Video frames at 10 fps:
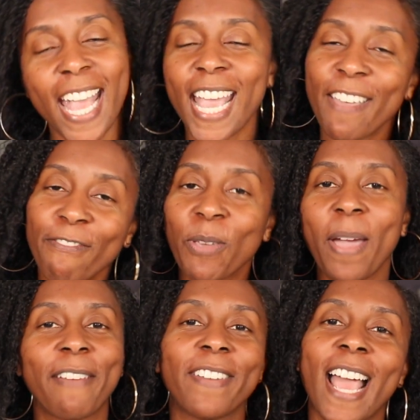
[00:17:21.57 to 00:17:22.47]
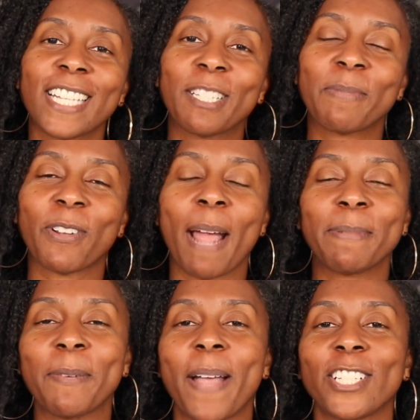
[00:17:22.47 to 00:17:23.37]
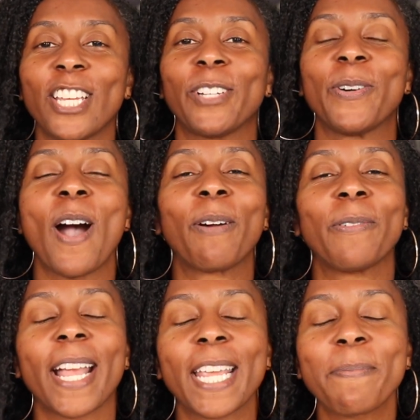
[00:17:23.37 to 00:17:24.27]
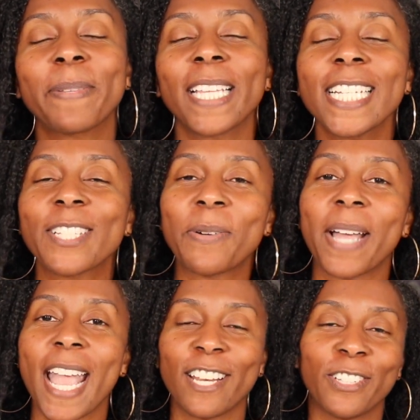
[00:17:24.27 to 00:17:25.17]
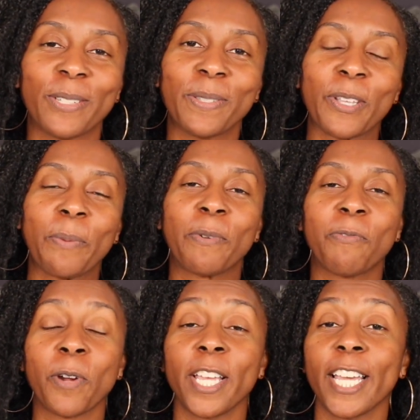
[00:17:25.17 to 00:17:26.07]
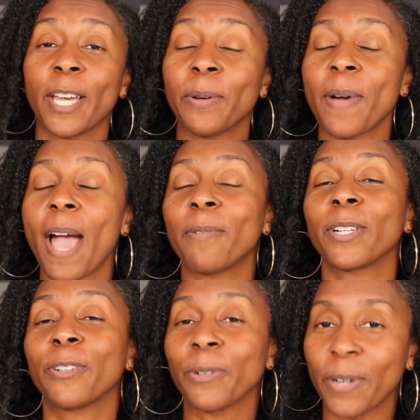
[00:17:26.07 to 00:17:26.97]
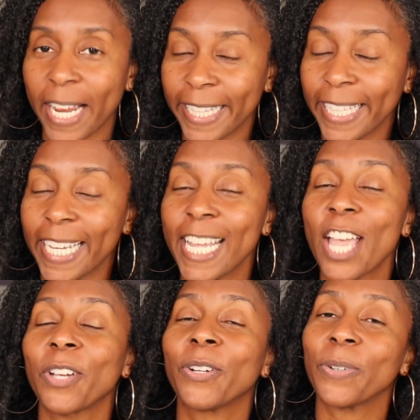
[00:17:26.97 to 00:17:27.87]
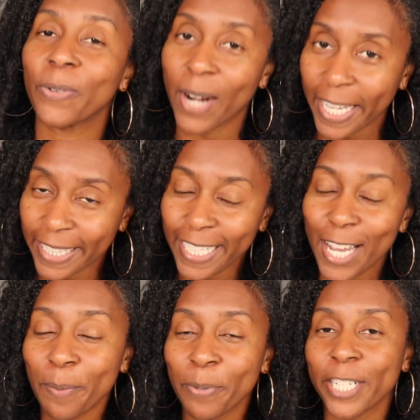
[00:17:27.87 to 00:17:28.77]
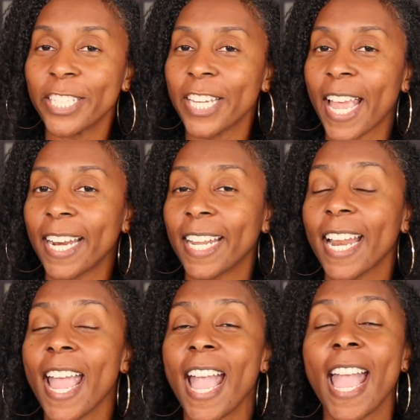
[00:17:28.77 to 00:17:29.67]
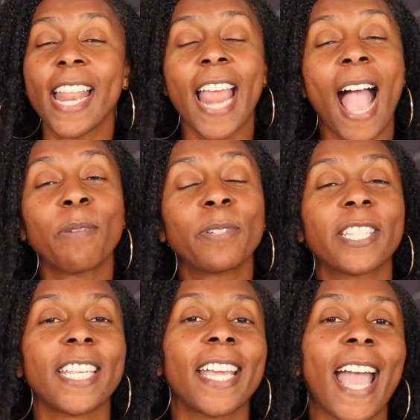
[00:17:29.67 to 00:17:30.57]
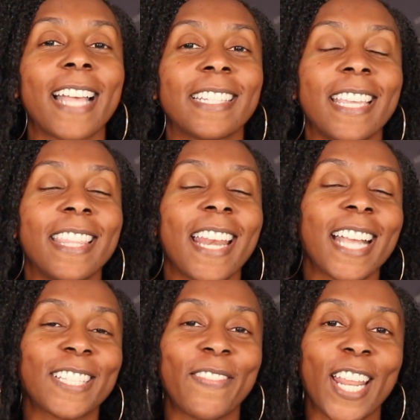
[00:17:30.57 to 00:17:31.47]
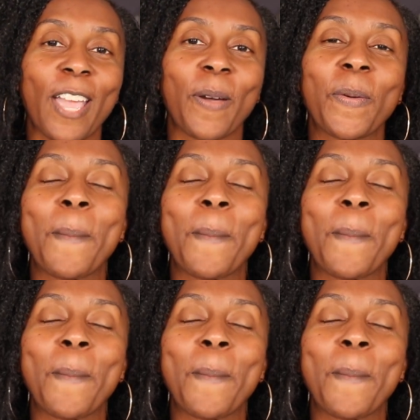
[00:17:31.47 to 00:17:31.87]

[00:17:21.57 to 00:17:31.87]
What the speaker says: if you have not subscribed to my channel already, please go ahead and do so before you go. I would greatly appreciate it. And I will see you guys in the next video.